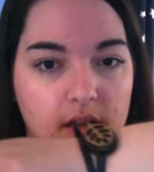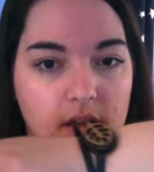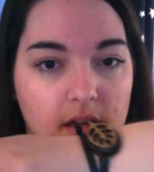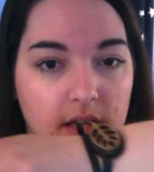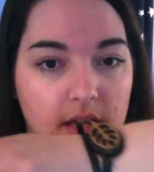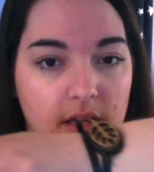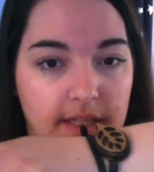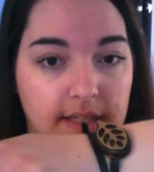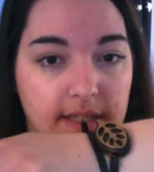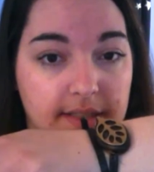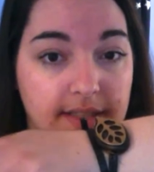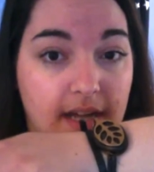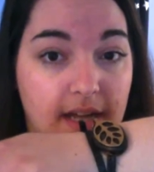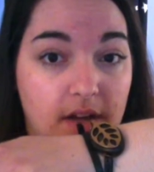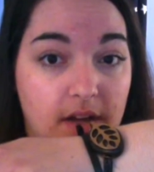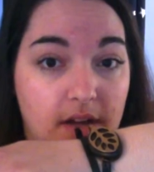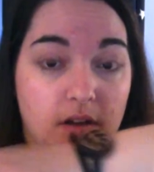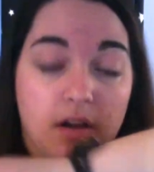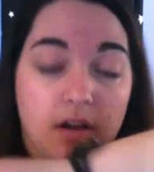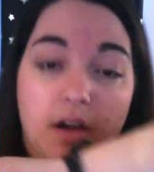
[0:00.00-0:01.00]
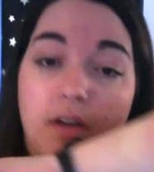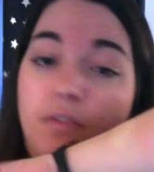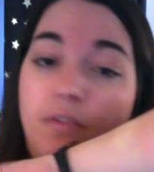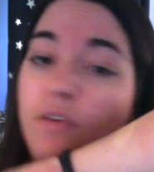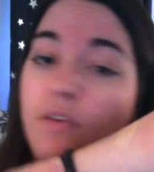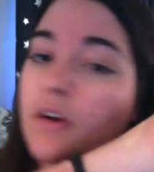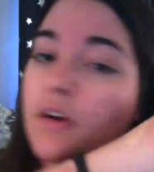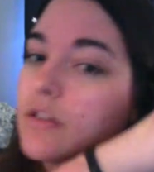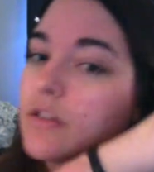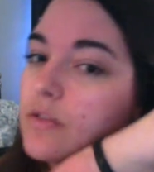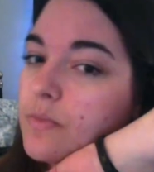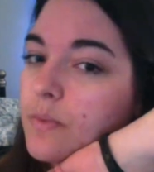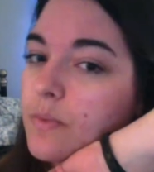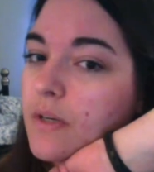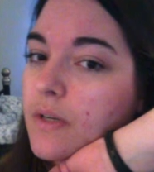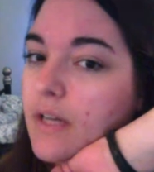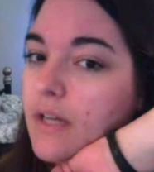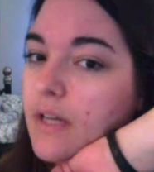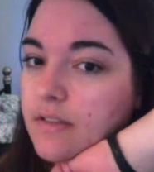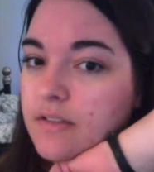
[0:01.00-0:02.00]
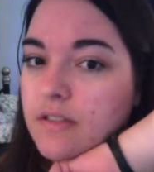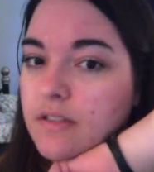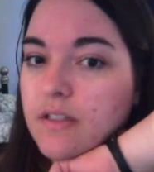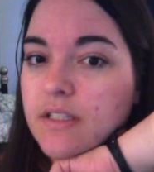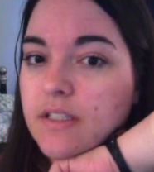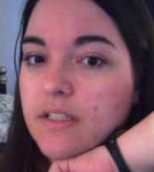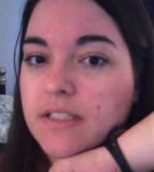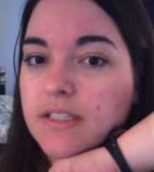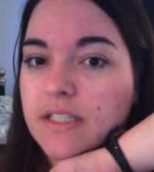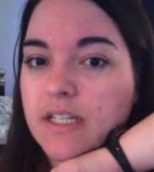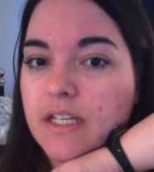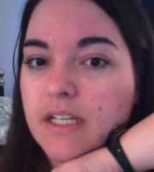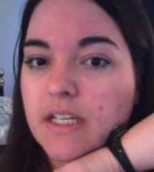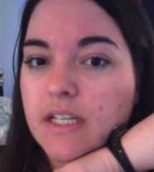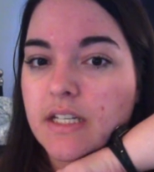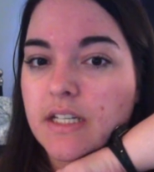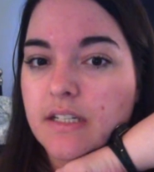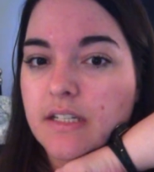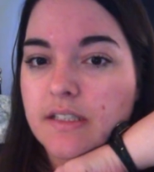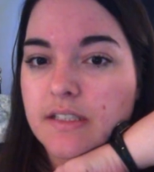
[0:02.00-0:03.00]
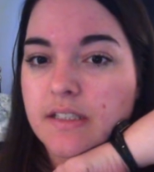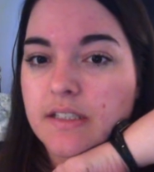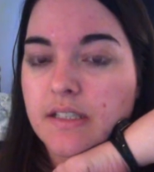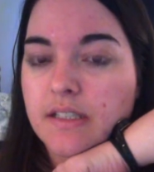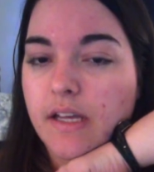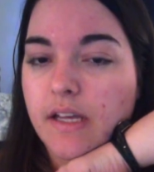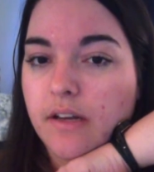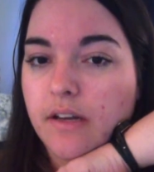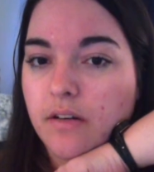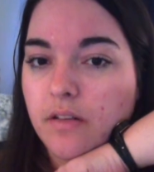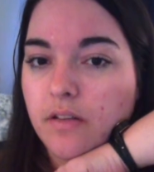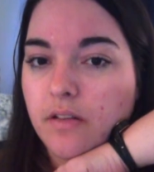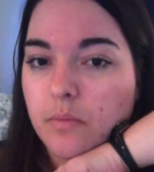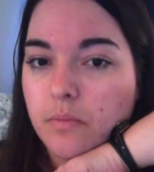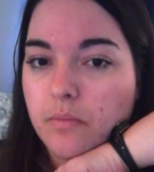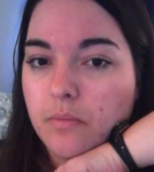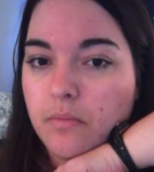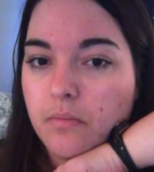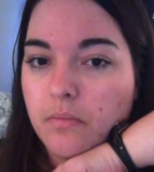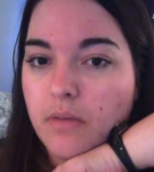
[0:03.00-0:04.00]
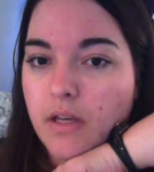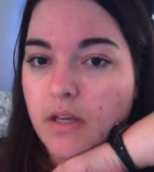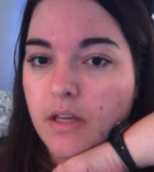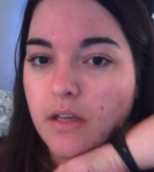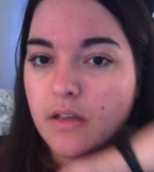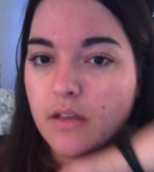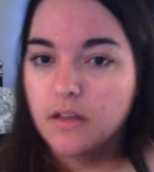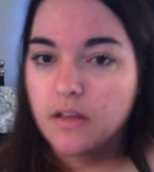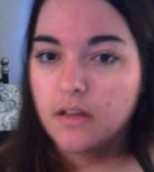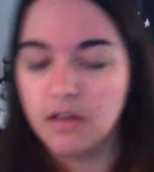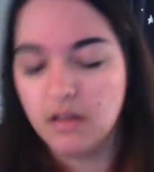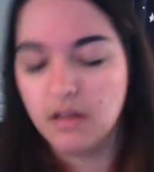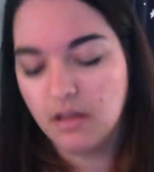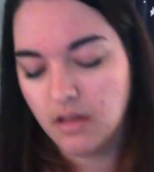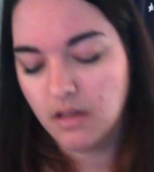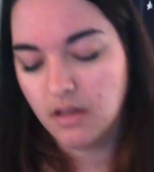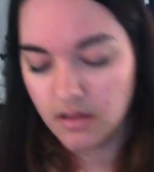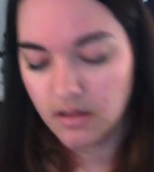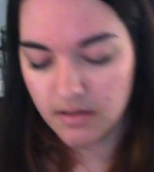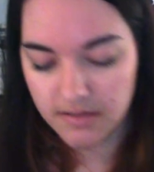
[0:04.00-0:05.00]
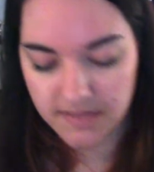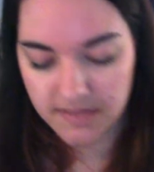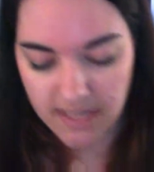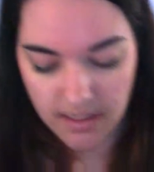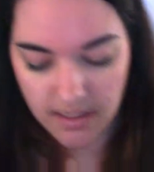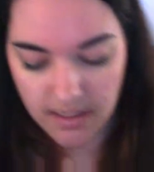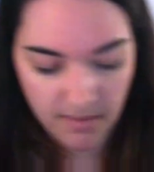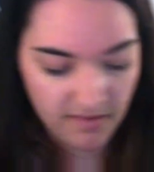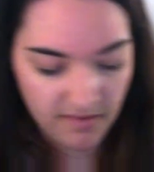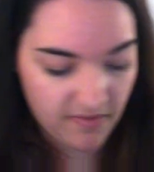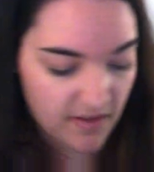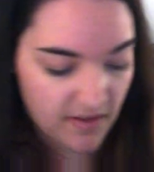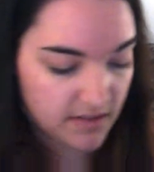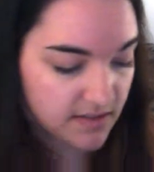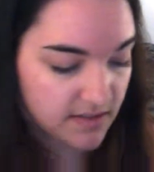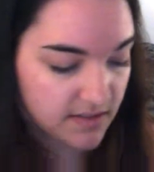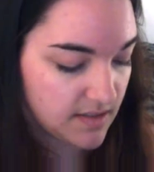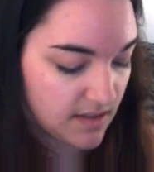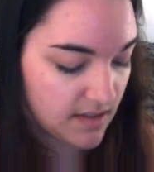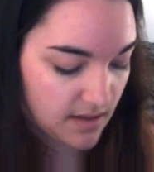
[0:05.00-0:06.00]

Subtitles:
it's got good coverage, but as you can see, it is lighter than the skin on my face.